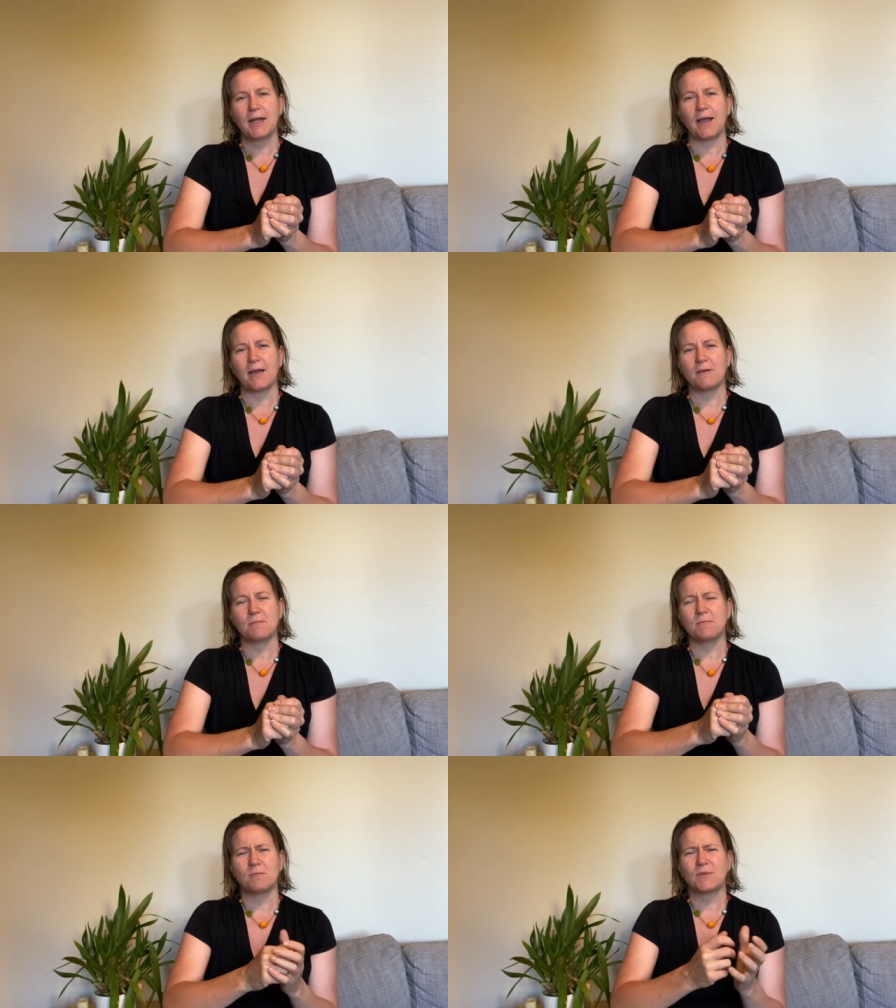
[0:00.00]

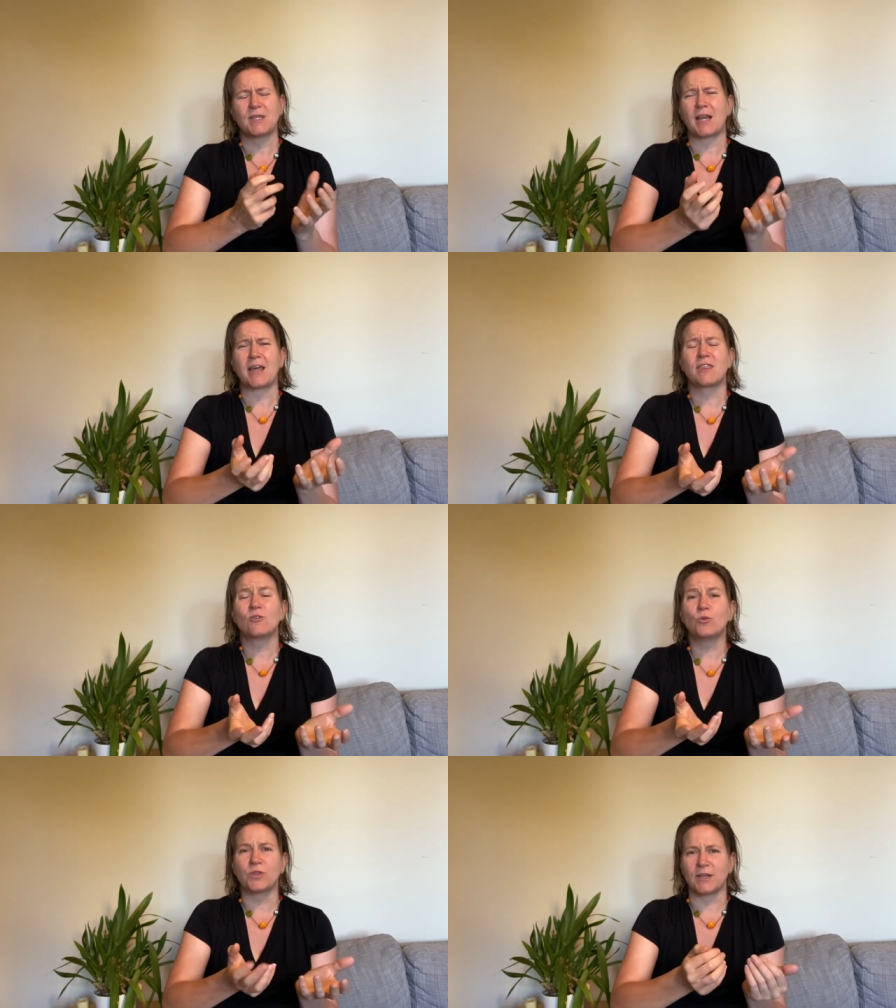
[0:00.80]
that I
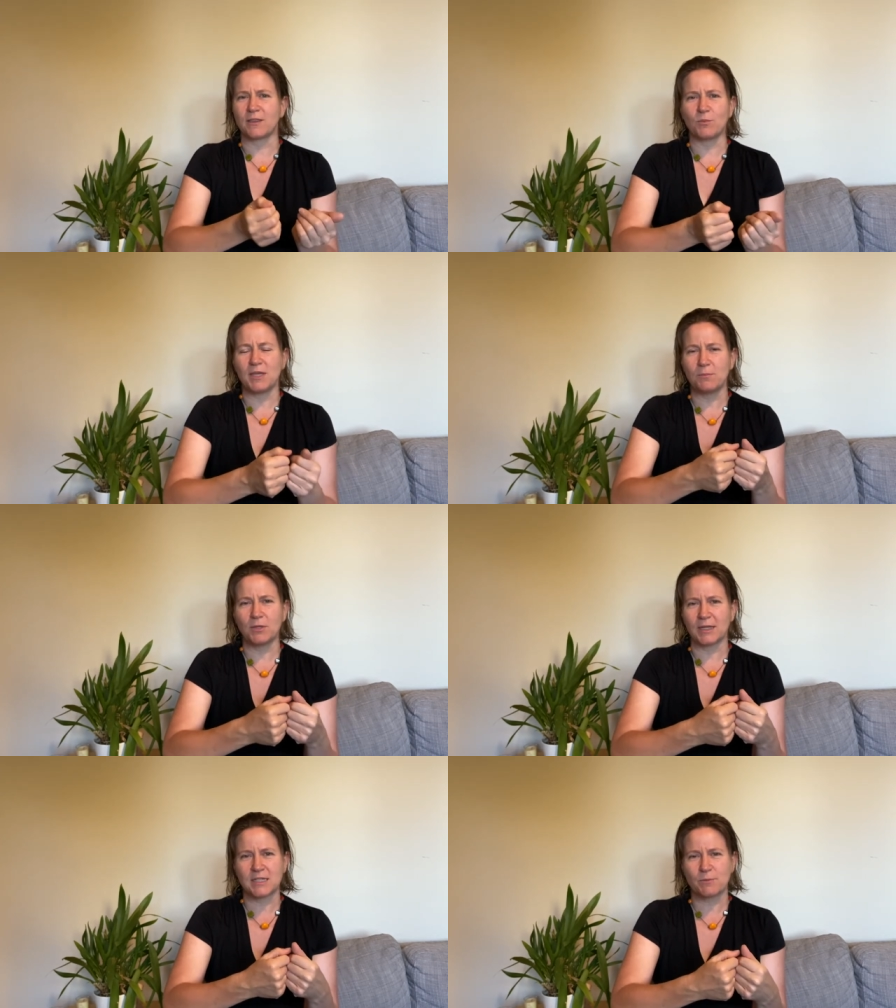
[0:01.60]
thought that other
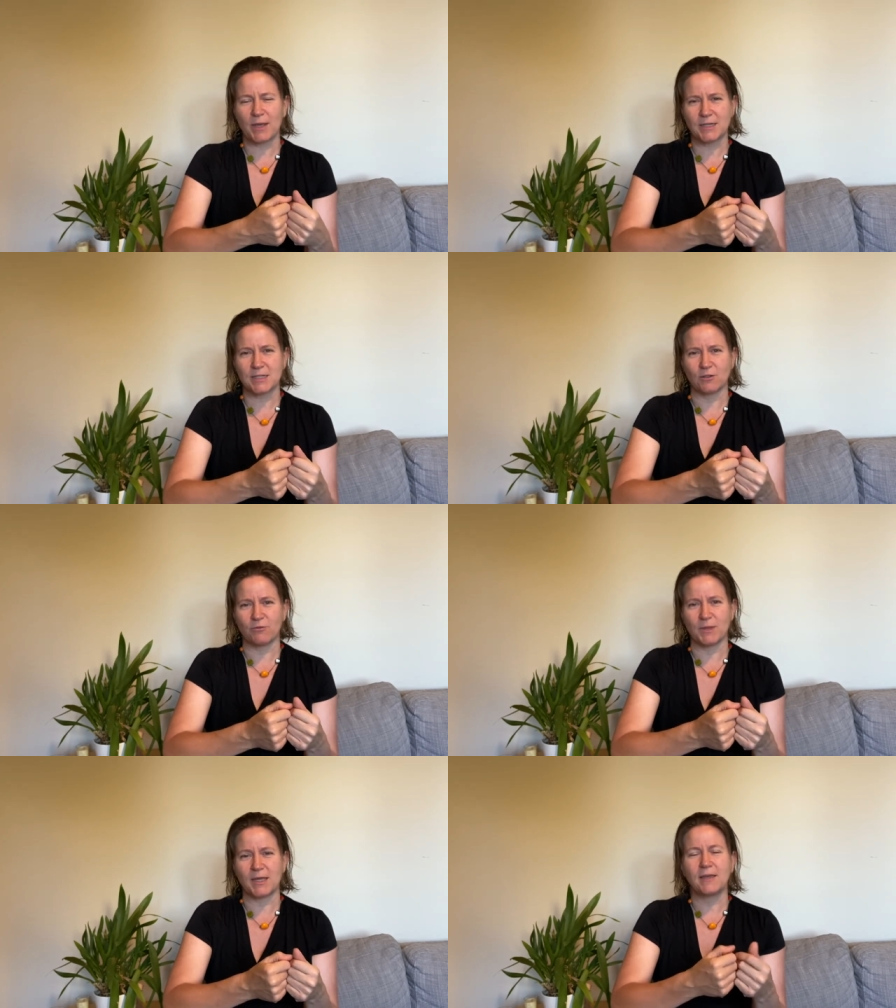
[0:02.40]
people expected of
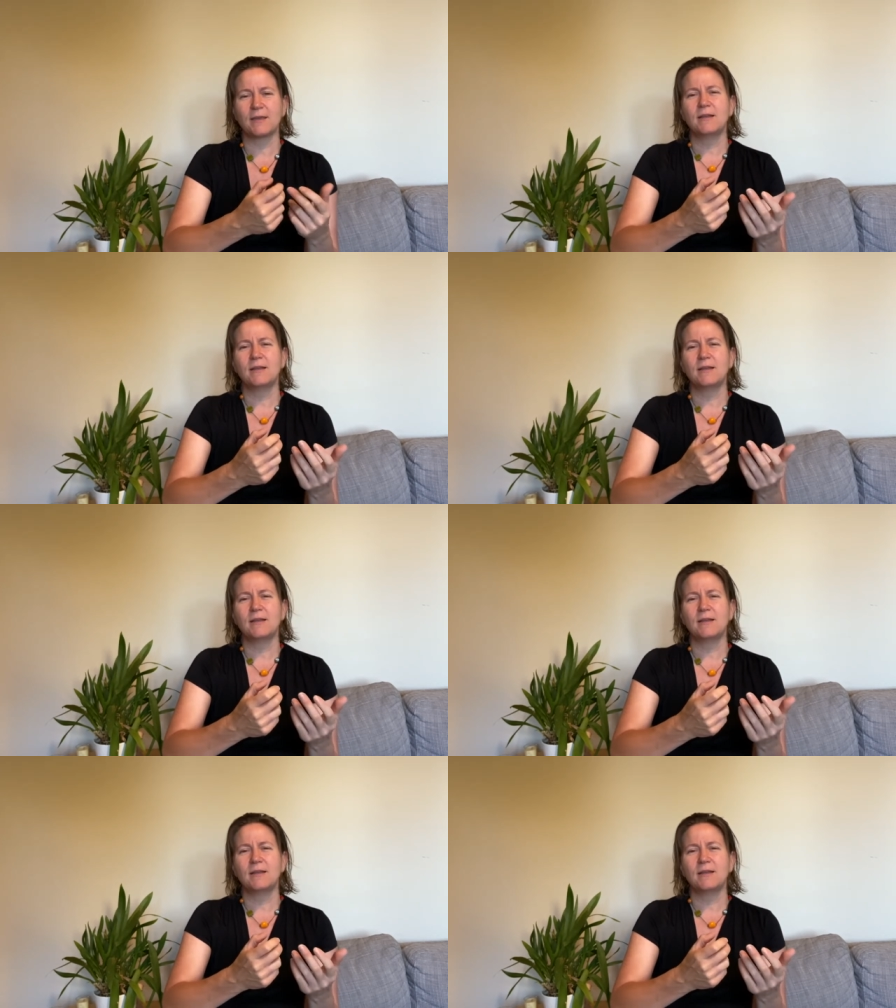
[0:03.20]
me.